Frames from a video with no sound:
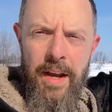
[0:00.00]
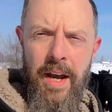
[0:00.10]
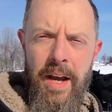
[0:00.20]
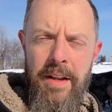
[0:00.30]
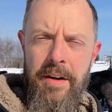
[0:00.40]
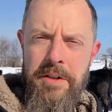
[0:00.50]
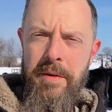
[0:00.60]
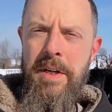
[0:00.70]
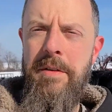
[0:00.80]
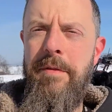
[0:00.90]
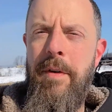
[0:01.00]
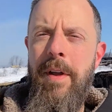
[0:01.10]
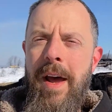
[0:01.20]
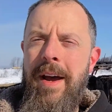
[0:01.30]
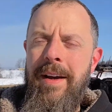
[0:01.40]
And there's a reason for
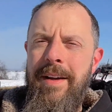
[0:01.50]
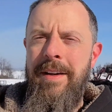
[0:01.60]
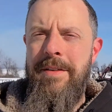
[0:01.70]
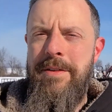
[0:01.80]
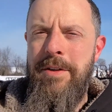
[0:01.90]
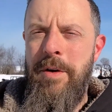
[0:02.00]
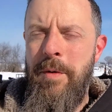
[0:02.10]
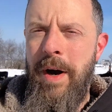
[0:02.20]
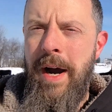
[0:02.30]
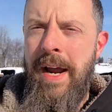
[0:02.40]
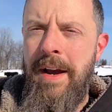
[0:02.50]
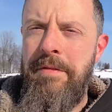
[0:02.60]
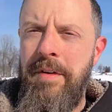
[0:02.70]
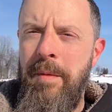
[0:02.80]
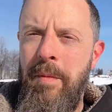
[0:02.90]
that. So I have
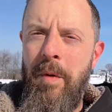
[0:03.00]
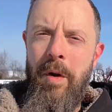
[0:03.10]
some